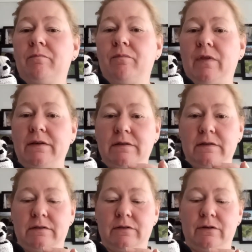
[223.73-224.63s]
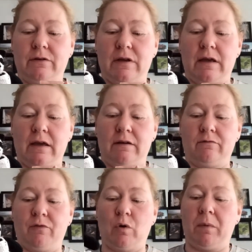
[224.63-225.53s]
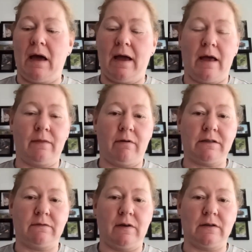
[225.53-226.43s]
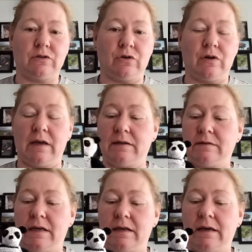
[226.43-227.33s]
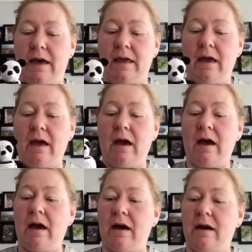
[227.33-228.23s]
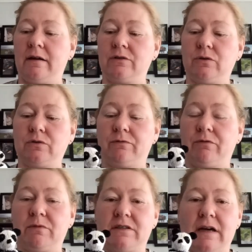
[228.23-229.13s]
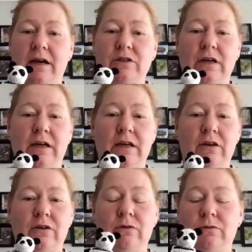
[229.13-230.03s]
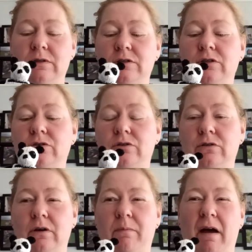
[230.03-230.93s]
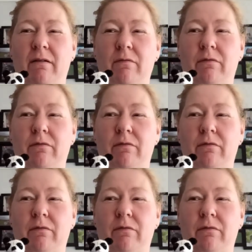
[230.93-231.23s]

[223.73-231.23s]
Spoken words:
This is done in 4-ply, and the rest of it is done in DK, and it's all done from Stash, and it uses about...